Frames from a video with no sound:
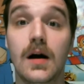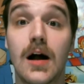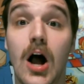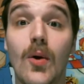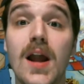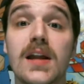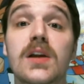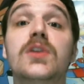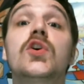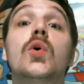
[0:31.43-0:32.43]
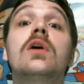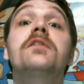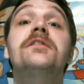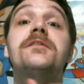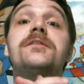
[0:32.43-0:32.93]
Alright, your
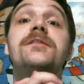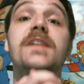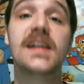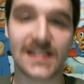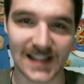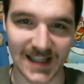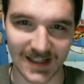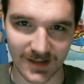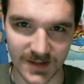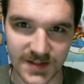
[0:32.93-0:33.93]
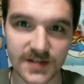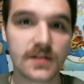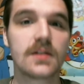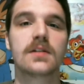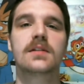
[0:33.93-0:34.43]
feelings.
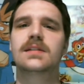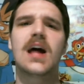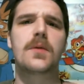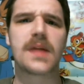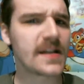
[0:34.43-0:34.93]
Now, I'm not a